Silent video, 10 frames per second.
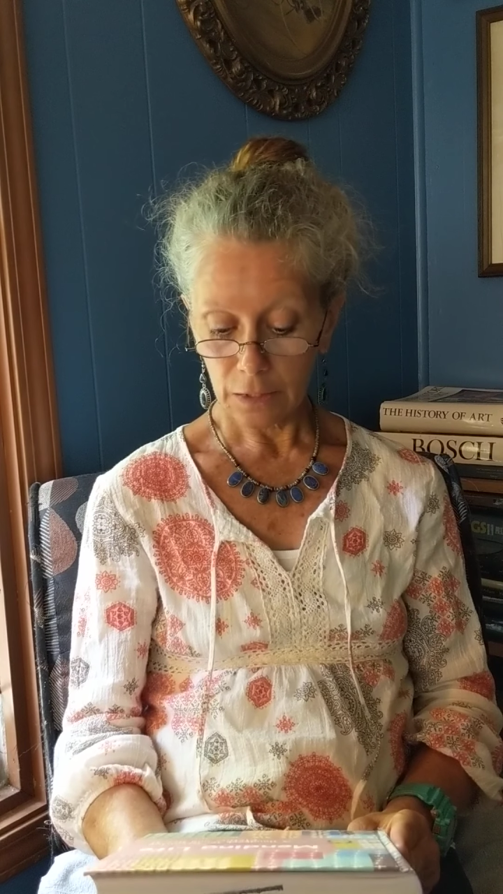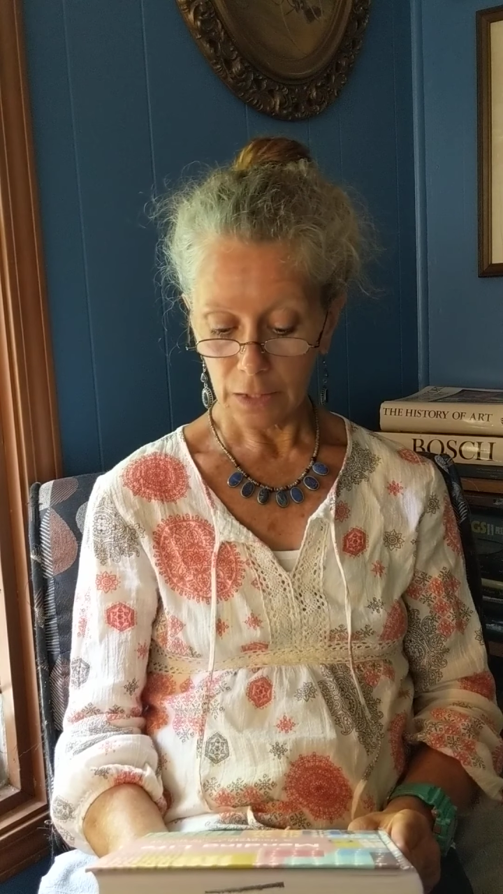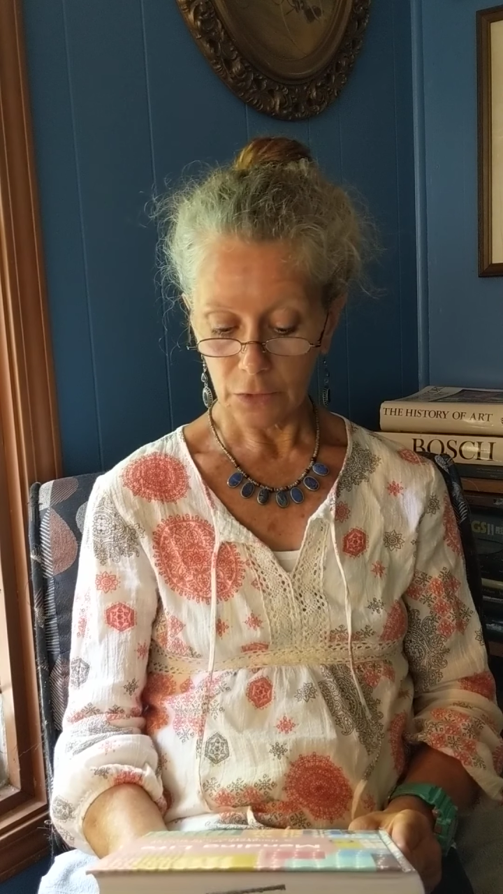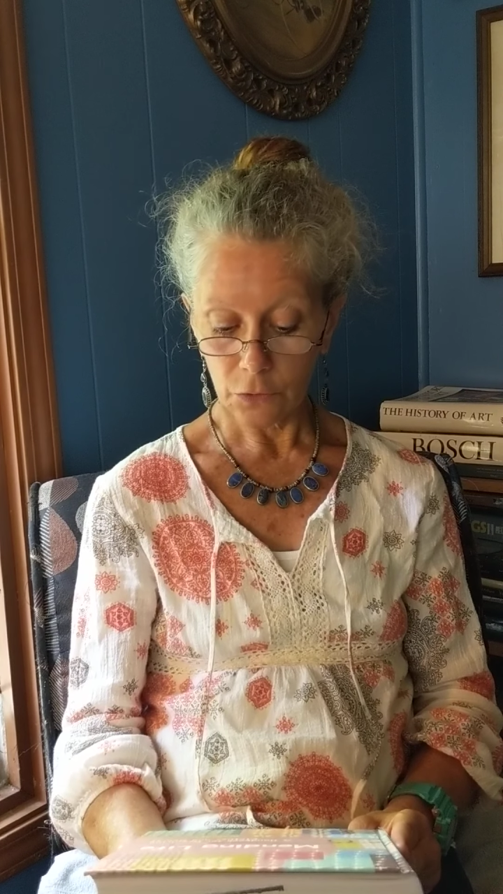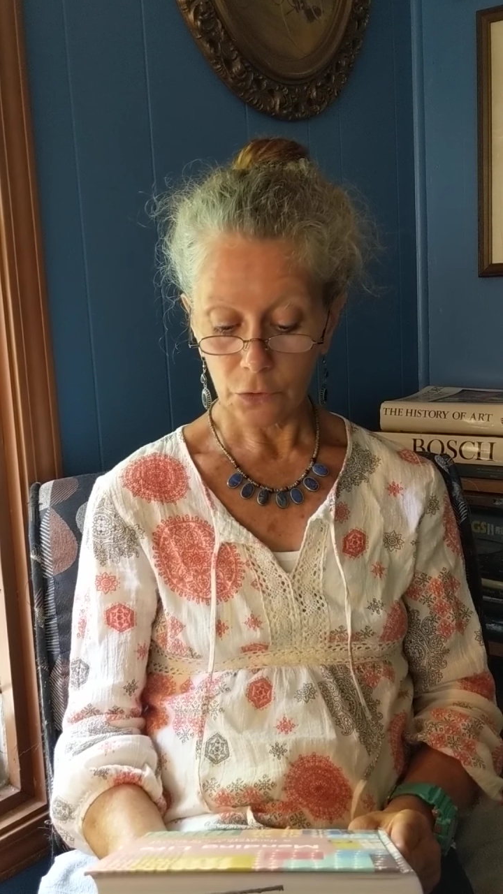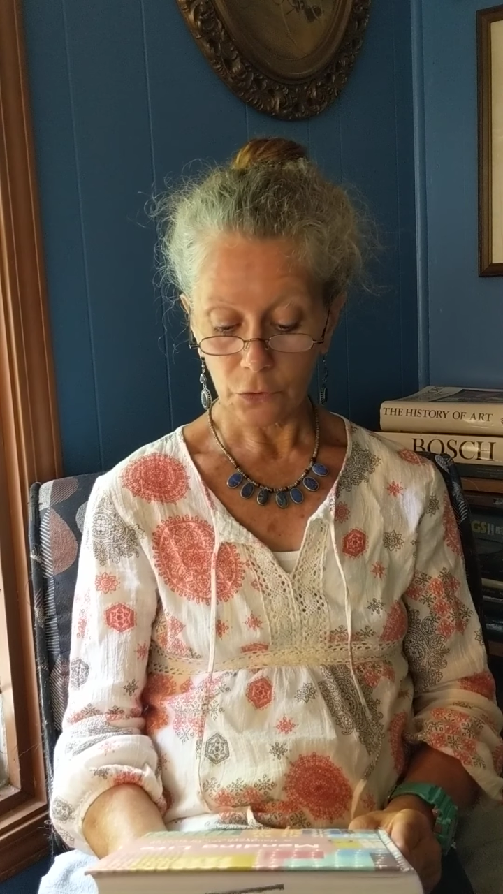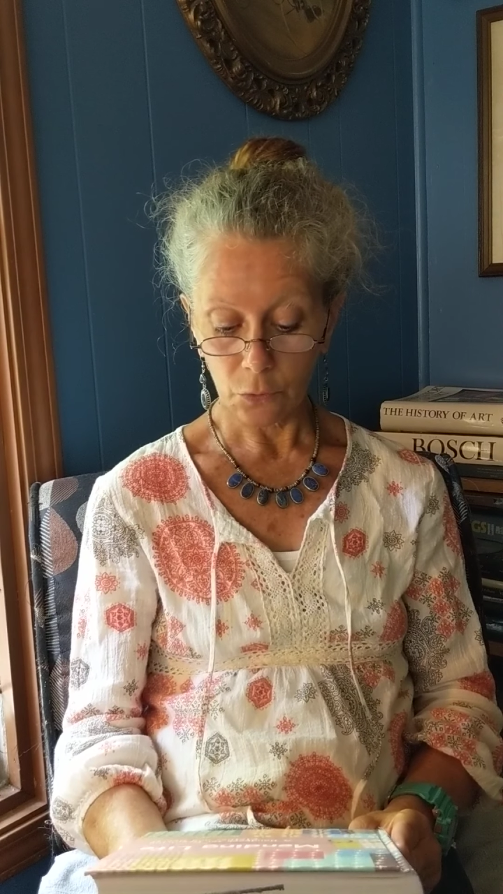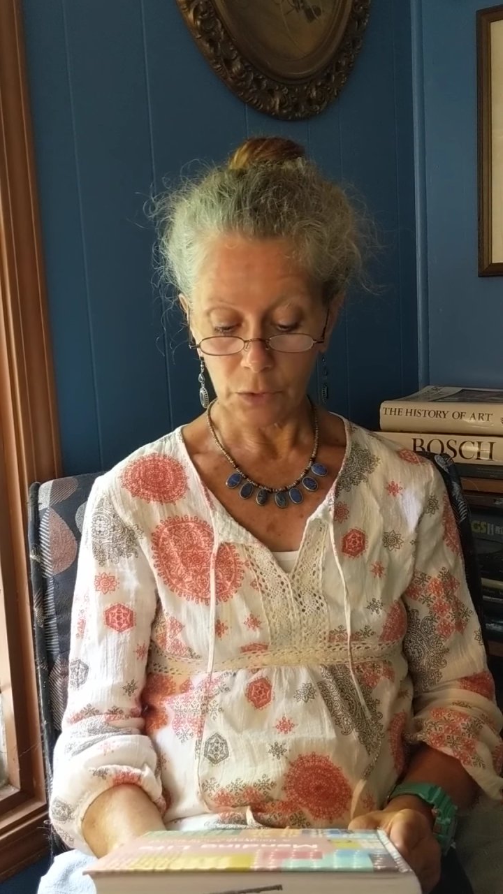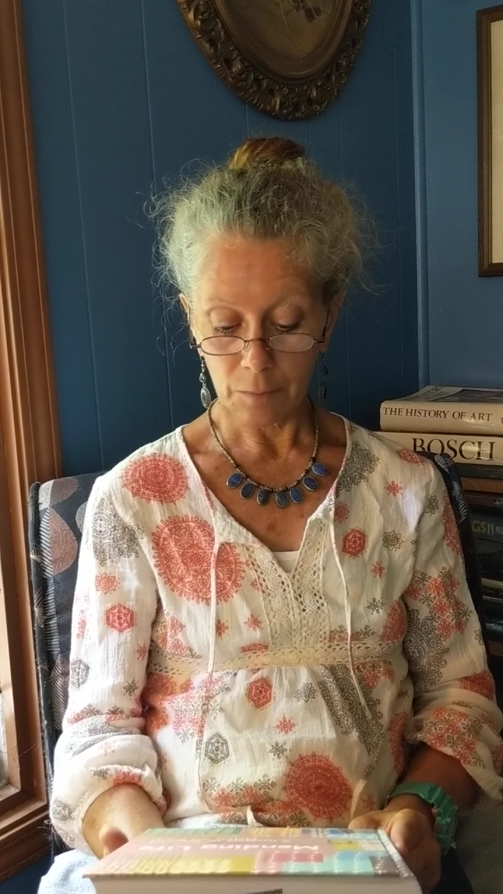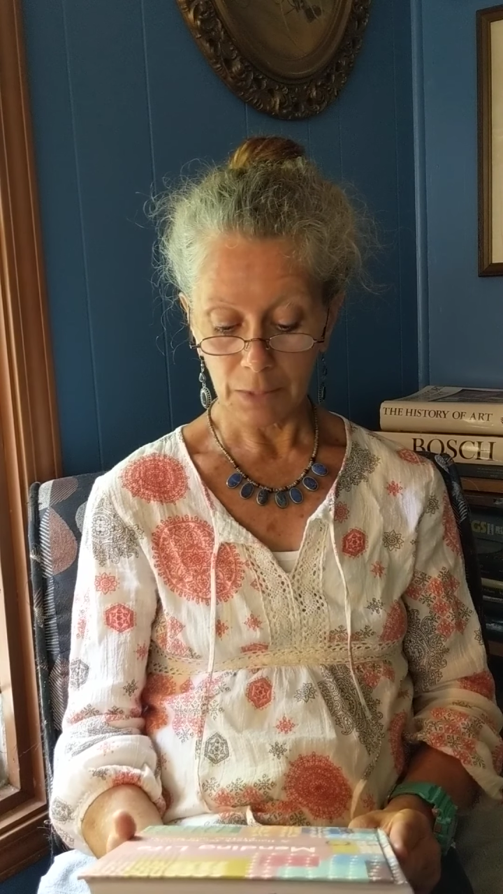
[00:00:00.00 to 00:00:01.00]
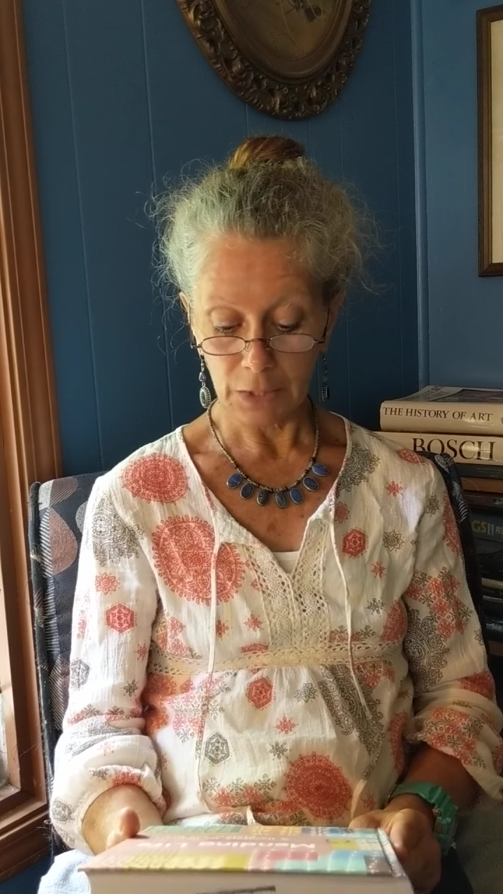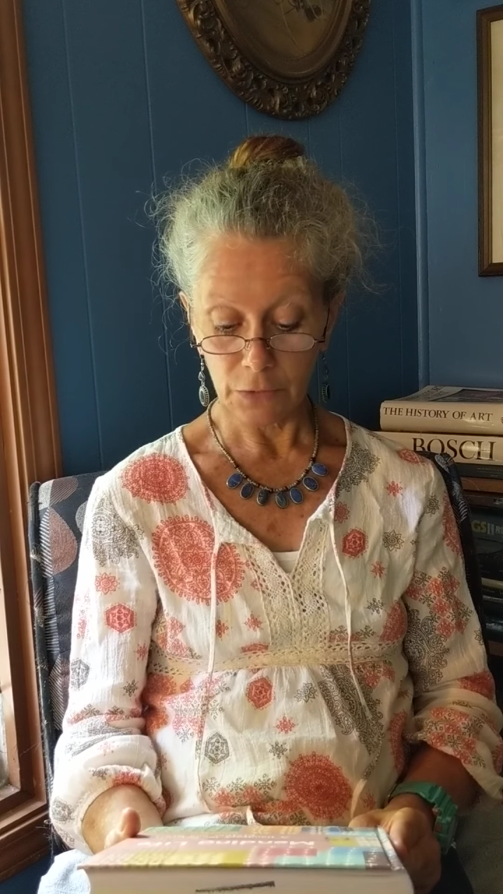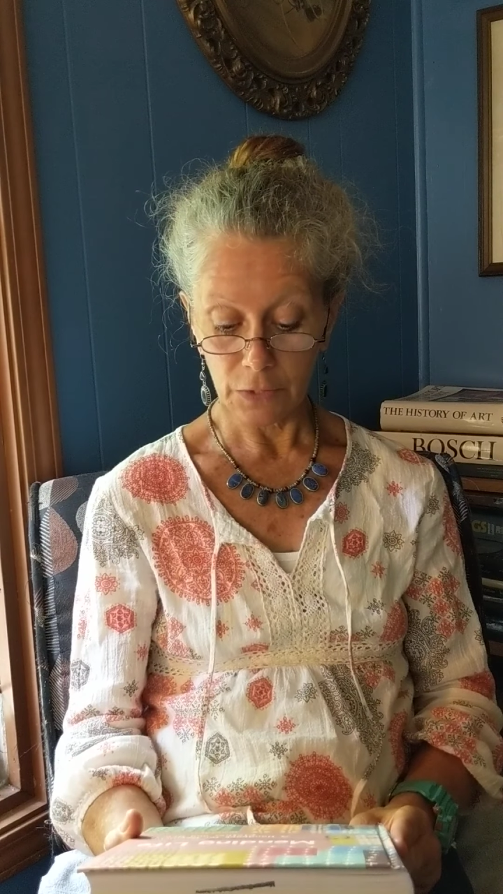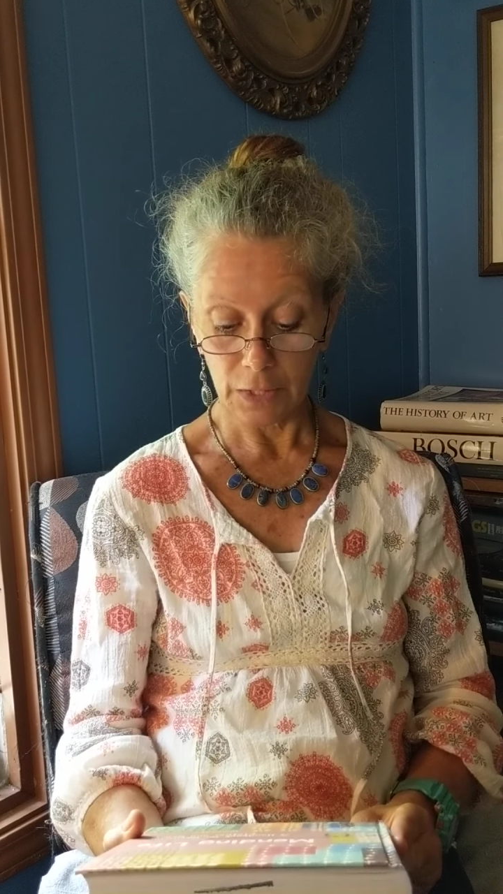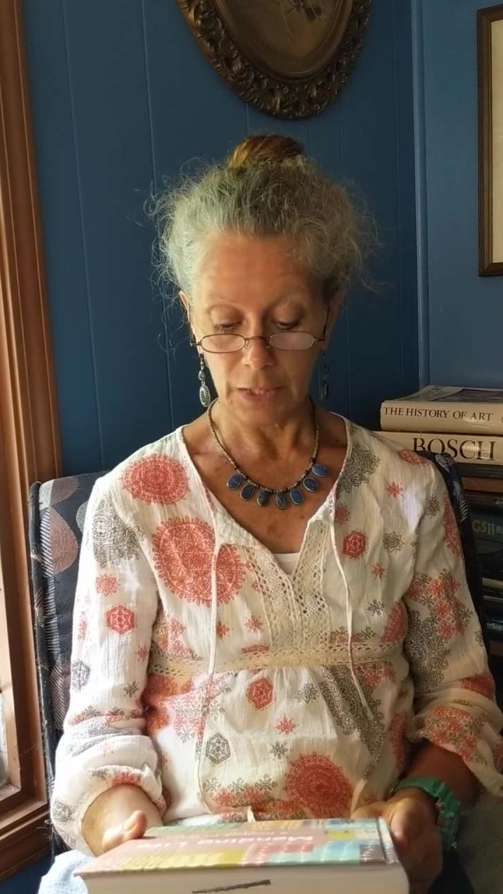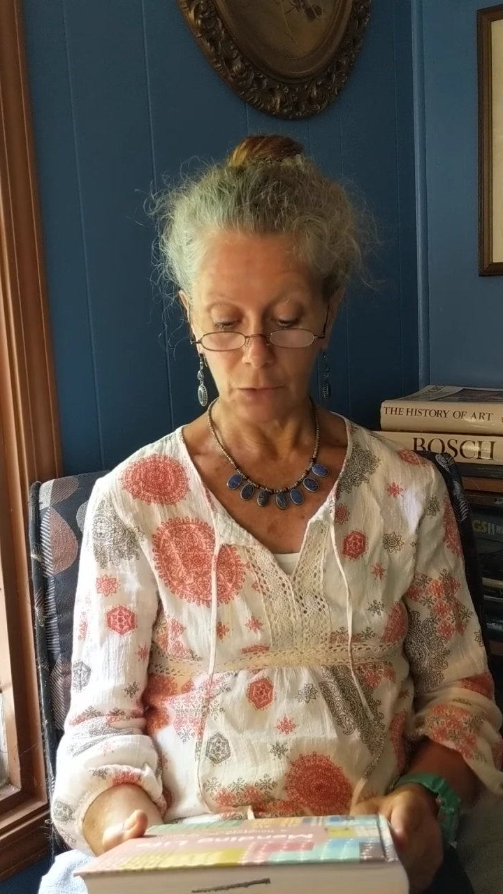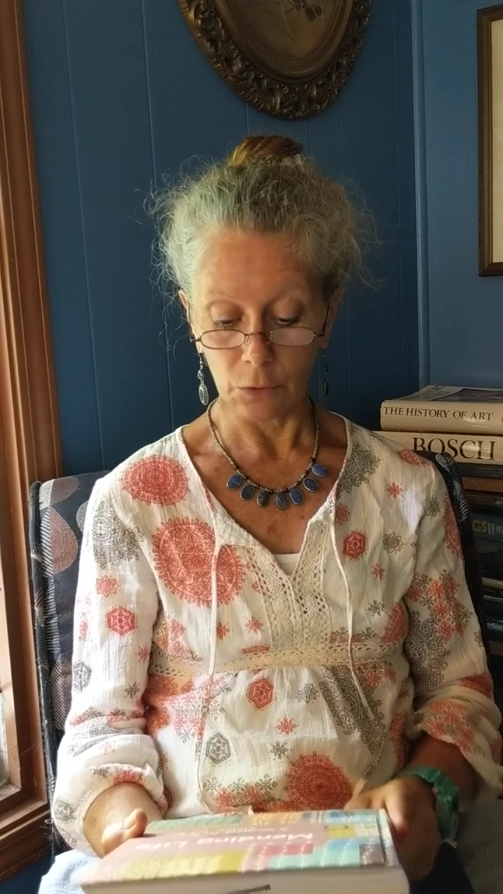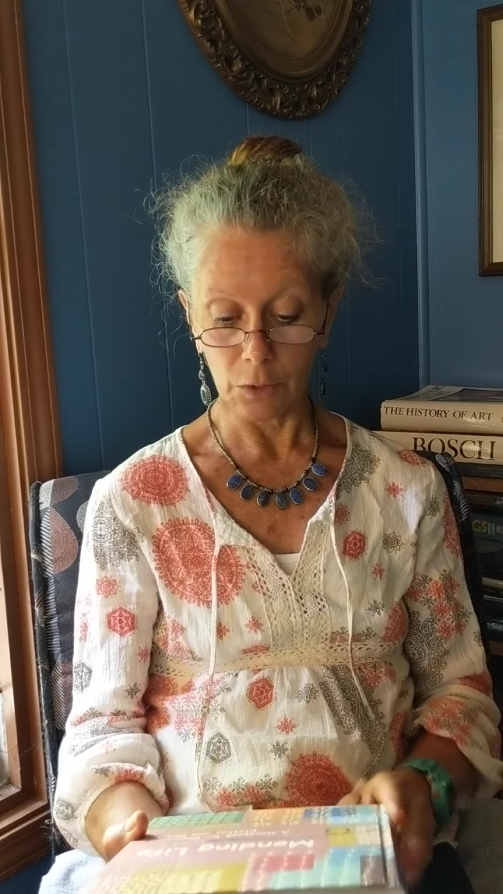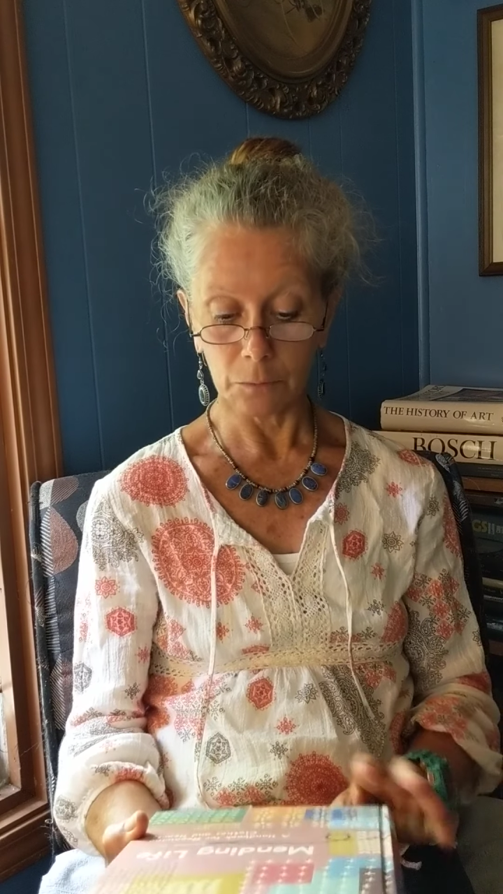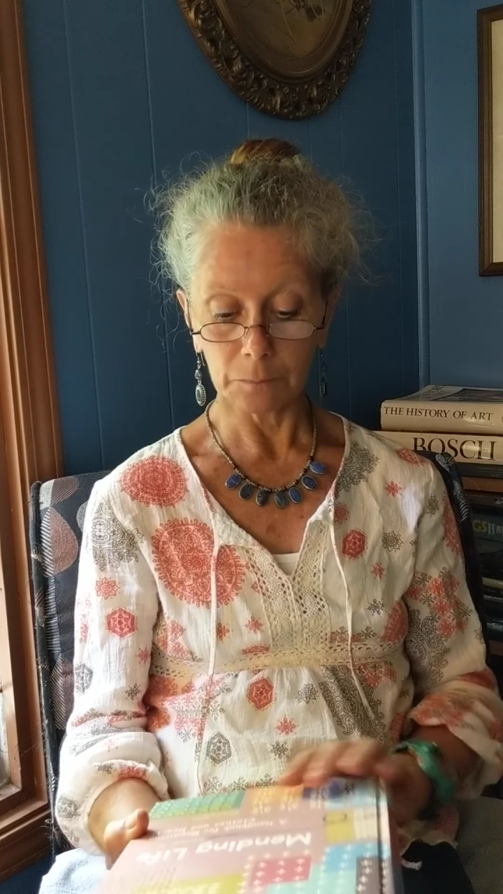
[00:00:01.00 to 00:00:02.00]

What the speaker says: and Sonia Montenegro.